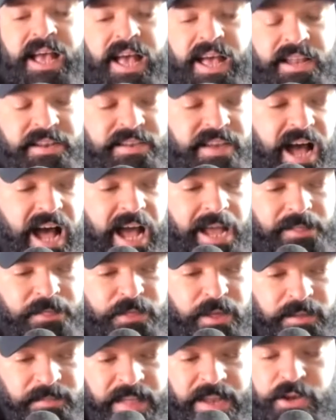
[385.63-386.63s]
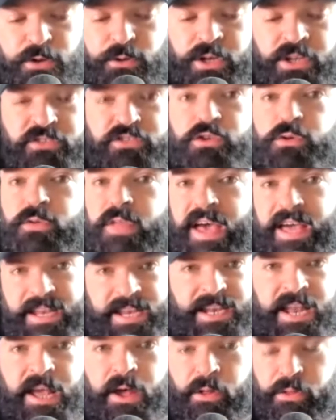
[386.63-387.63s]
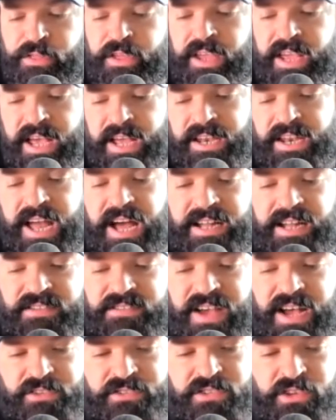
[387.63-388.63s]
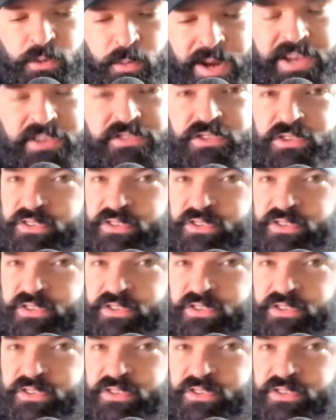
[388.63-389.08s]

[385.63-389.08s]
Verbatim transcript: and uh, I think that you can do that in healthy and non-toxic ways.